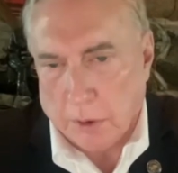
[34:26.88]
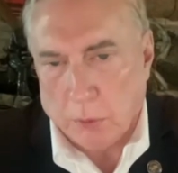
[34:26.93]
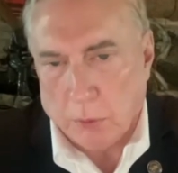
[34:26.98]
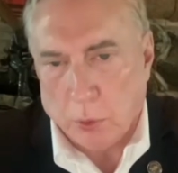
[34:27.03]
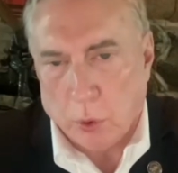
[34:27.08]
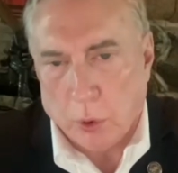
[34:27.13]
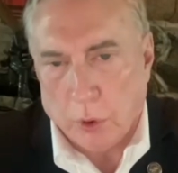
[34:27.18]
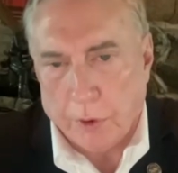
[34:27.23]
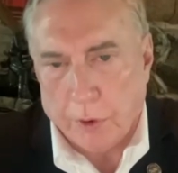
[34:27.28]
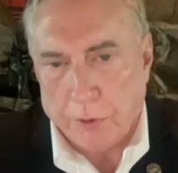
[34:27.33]

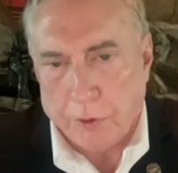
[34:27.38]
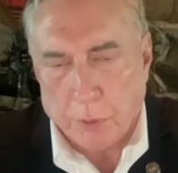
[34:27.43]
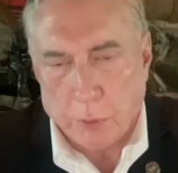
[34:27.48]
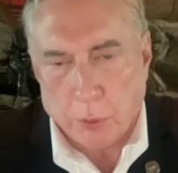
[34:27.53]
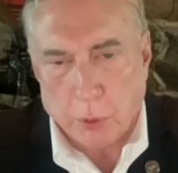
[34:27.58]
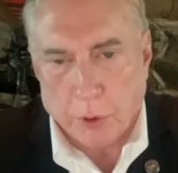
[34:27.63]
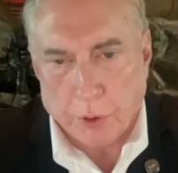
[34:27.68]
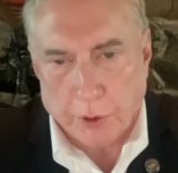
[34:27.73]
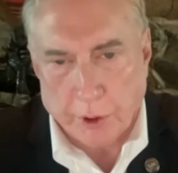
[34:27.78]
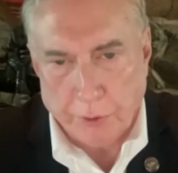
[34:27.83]
wars in
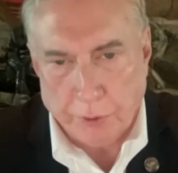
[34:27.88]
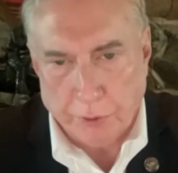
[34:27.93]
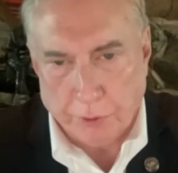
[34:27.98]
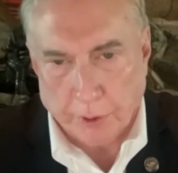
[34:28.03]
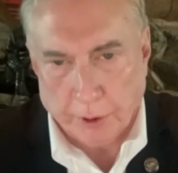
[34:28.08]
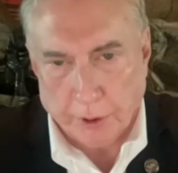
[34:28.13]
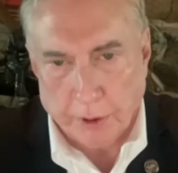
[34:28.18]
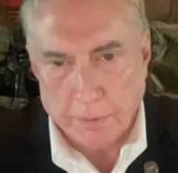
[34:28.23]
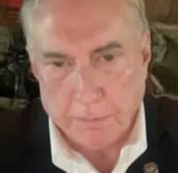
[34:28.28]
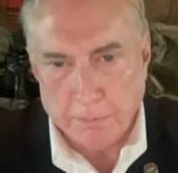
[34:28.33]
world
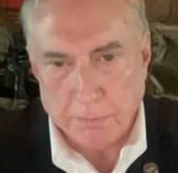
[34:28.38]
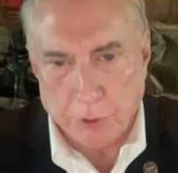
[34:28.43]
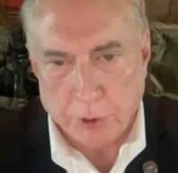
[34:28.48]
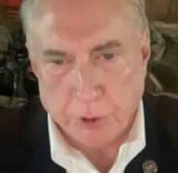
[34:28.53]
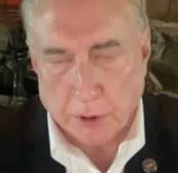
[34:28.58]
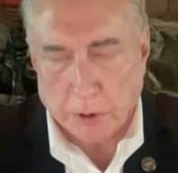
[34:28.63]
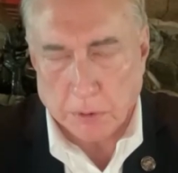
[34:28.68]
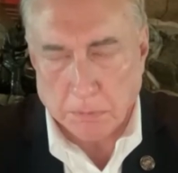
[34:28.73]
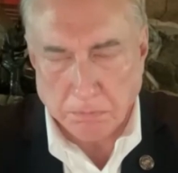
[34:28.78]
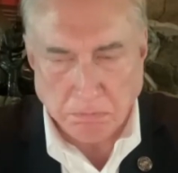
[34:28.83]
history.
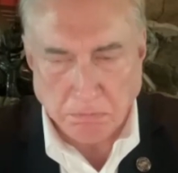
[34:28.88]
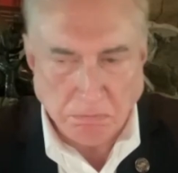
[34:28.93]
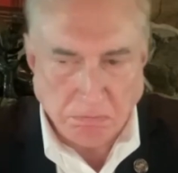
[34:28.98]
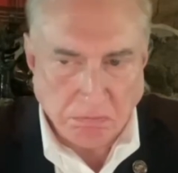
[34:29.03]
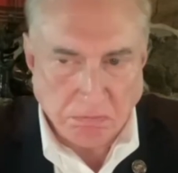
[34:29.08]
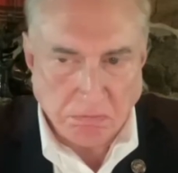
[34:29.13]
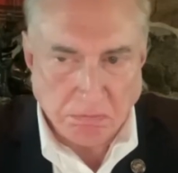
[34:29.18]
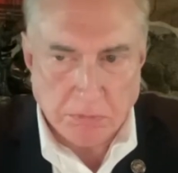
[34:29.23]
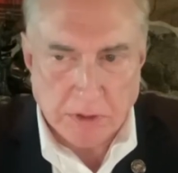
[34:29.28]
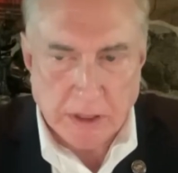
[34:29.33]
So
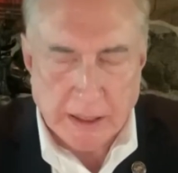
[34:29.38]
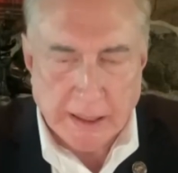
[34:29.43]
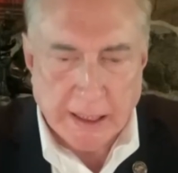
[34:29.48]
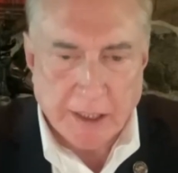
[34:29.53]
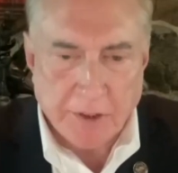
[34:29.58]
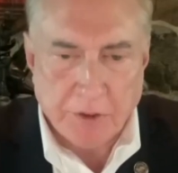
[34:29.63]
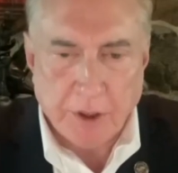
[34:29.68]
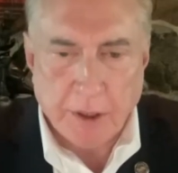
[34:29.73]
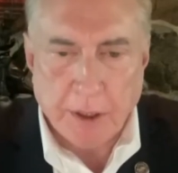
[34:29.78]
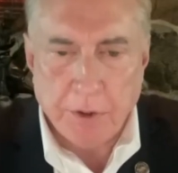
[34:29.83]
in that
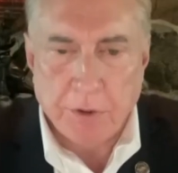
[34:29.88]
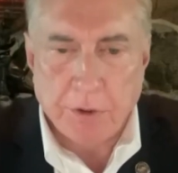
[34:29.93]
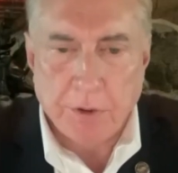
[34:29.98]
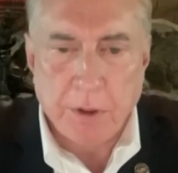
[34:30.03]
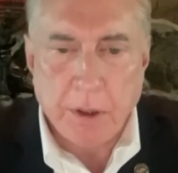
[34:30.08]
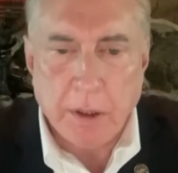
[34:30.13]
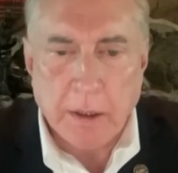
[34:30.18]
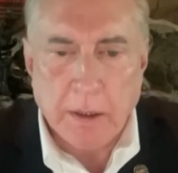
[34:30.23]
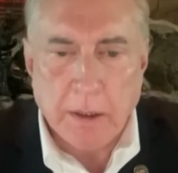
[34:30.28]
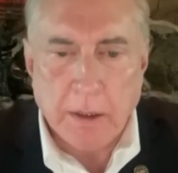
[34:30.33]
sense,
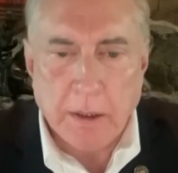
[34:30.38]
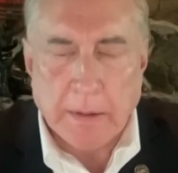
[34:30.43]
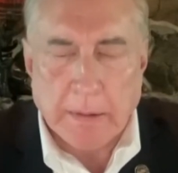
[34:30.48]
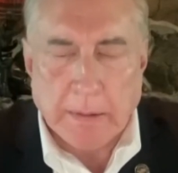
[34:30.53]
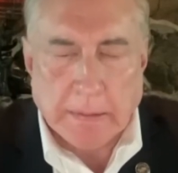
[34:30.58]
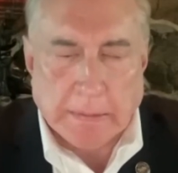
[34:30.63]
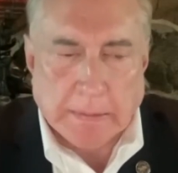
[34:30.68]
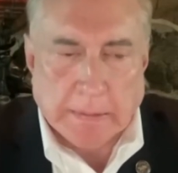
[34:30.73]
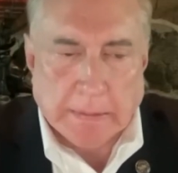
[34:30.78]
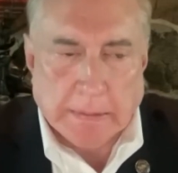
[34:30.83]

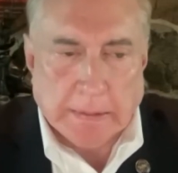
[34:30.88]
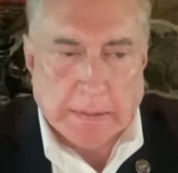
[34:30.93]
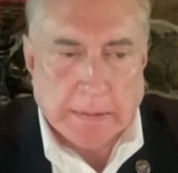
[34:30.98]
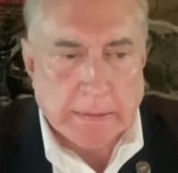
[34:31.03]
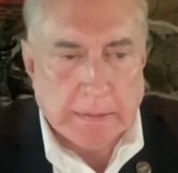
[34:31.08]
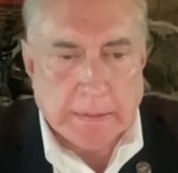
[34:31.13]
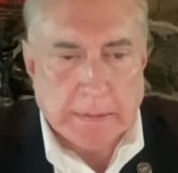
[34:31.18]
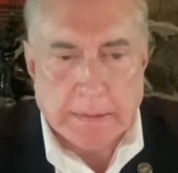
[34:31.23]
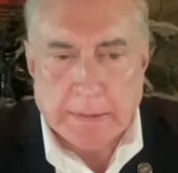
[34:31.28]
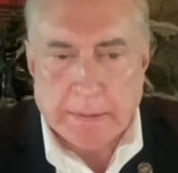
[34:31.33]

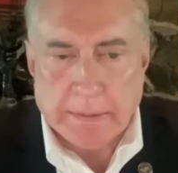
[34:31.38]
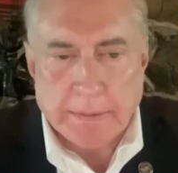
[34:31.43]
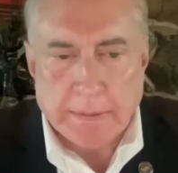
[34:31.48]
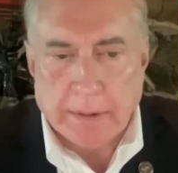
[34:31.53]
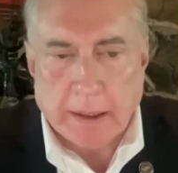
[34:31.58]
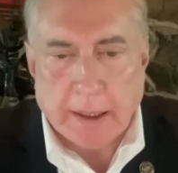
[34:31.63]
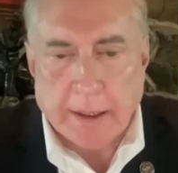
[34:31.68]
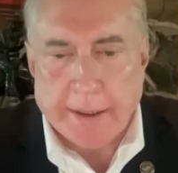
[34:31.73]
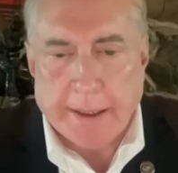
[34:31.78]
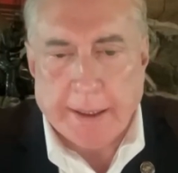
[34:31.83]

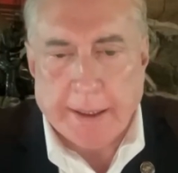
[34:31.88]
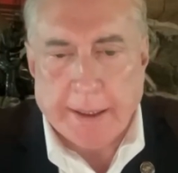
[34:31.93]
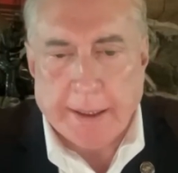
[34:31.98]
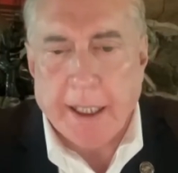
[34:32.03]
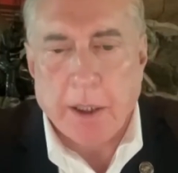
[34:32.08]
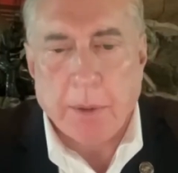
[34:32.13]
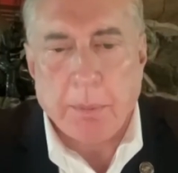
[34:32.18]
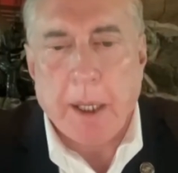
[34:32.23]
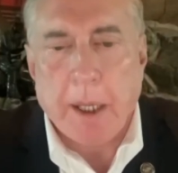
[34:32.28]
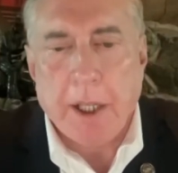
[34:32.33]
I can't
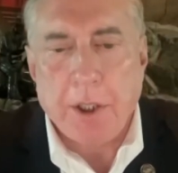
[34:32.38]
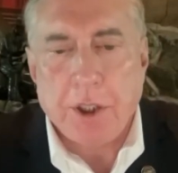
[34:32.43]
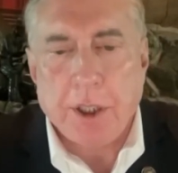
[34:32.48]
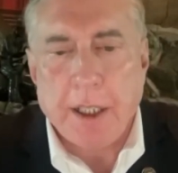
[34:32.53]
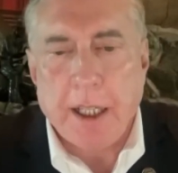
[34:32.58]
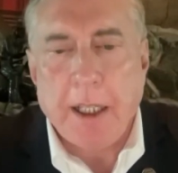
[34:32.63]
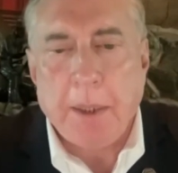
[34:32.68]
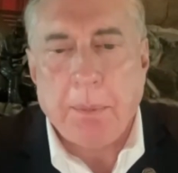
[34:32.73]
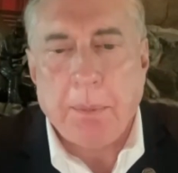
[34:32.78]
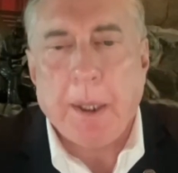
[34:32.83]
imagine
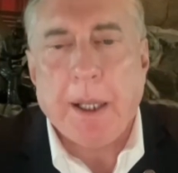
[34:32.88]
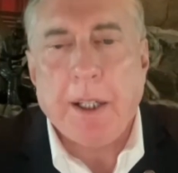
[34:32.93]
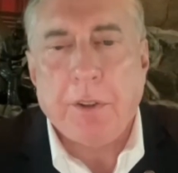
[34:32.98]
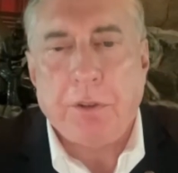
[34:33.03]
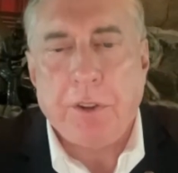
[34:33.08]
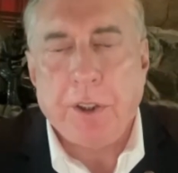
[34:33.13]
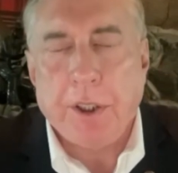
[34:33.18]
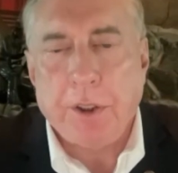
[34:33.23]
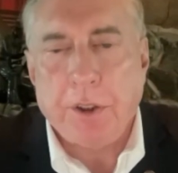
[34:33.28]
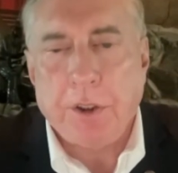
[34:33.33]
any
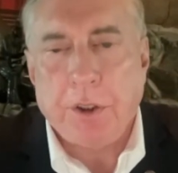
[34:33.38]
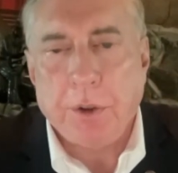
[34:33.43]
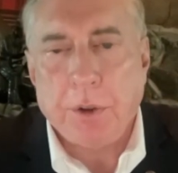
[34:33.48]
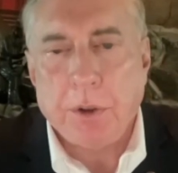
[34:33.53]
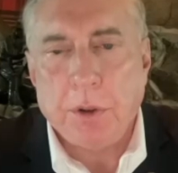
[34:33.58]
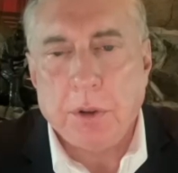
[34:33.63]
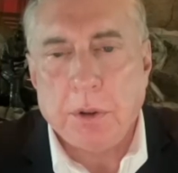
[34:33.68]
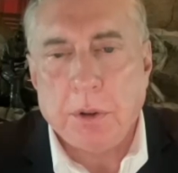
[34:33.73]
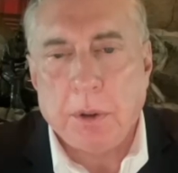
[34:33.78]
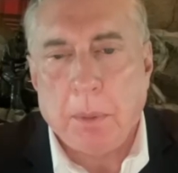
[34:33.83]
benefit
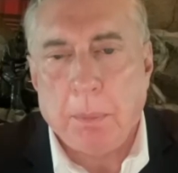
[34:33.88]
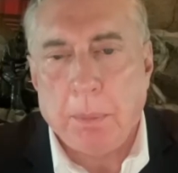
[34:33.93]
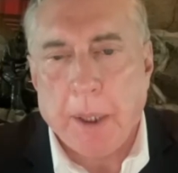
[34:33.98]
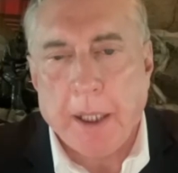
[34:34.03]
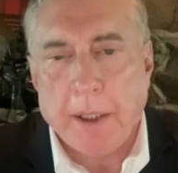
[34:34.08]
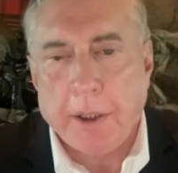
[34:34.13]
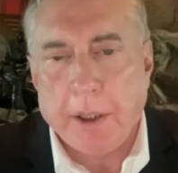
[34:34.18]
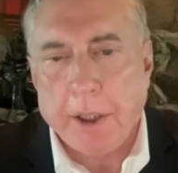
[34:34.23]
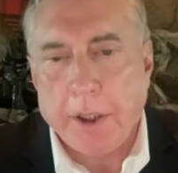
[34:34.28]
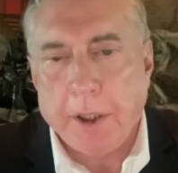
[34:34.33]
to
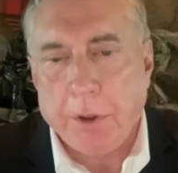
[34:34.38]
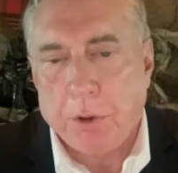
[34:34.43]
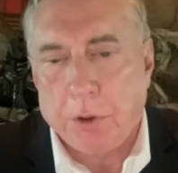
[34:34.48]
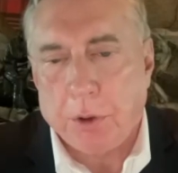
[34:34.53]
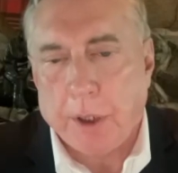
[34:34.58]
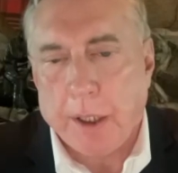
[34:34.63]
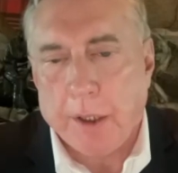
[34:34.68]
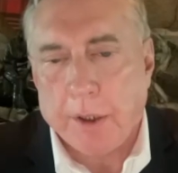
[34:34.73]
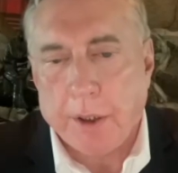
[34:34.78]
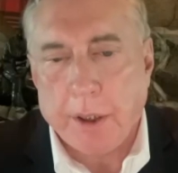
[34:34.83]
abandoning
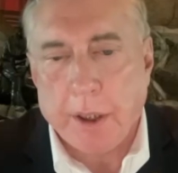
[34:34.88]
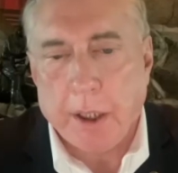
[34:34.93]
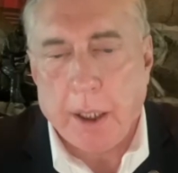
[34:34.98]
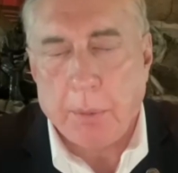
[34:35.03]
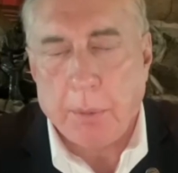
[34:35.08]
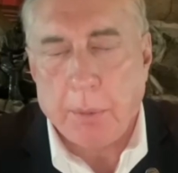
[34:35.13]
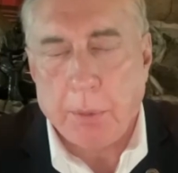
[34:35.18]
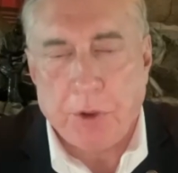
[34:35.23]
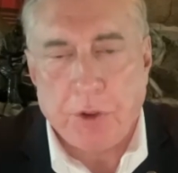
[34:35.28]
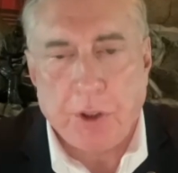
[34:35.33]
neutrality. I
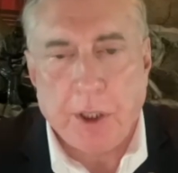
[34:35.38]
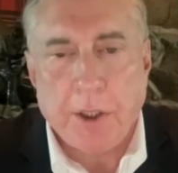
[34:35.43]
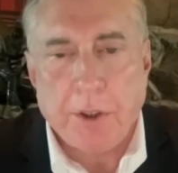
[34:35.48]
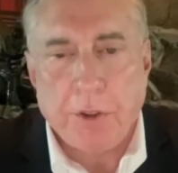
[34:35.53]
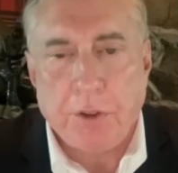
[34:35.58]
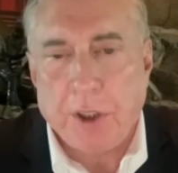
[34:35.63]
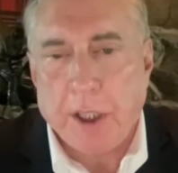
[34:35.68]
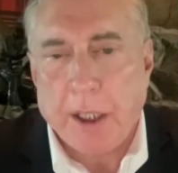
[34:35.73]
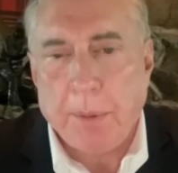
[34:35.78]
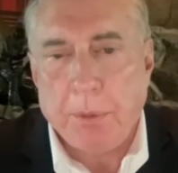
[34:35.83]
would say the
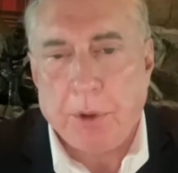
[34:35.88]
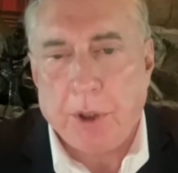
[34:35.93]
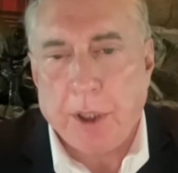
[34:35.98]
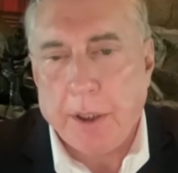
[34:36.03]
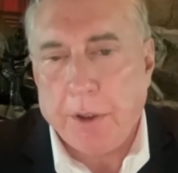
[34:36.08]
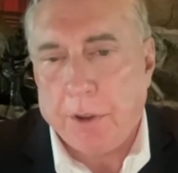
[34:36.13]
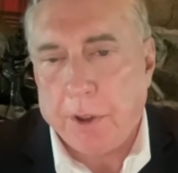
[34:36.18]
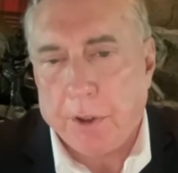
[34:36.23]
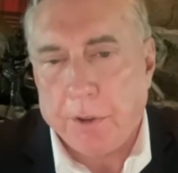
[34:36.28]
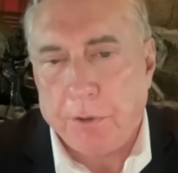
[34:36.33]
same thing
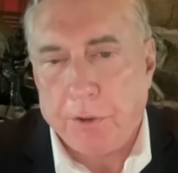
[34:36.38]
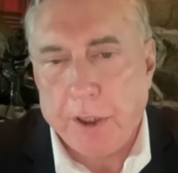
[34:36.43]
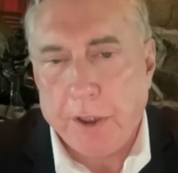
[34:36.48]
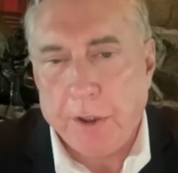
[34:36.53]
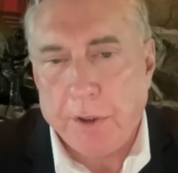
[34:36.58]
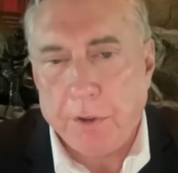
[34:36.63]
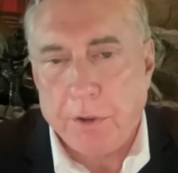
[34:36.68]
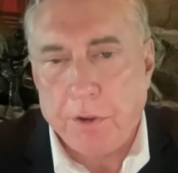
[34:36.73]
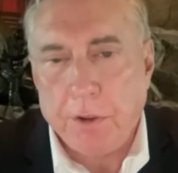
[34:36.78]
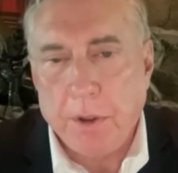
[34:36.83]
to the
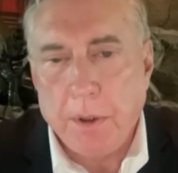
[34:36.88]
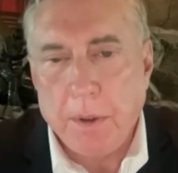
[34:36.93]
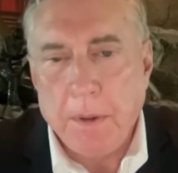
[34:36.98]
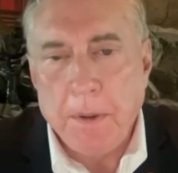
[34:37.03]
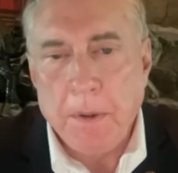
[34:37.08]
Finns.